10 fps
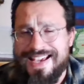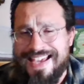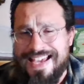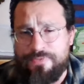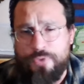
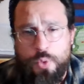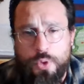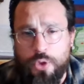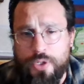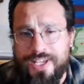If you
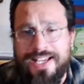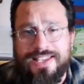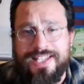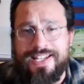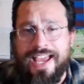were looking
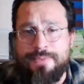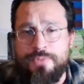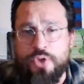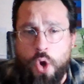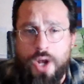at the
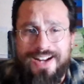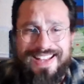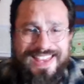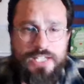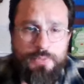names on
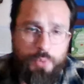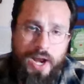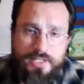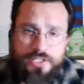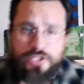this
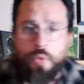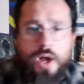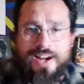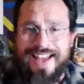practice squad